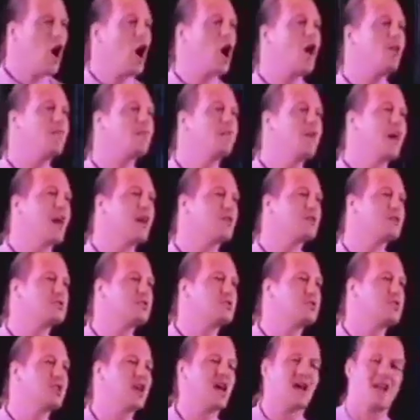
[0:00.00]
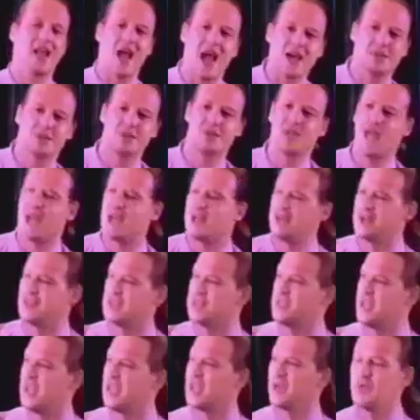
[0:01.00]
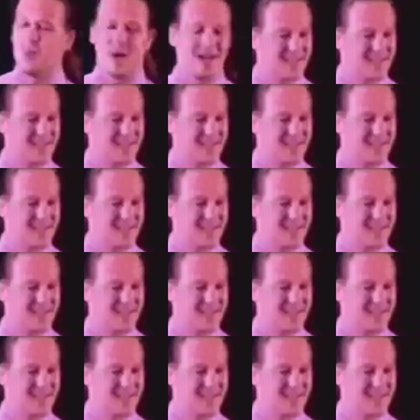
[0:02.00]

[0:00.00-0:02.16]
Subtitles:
of those three, I'd like to tackle the second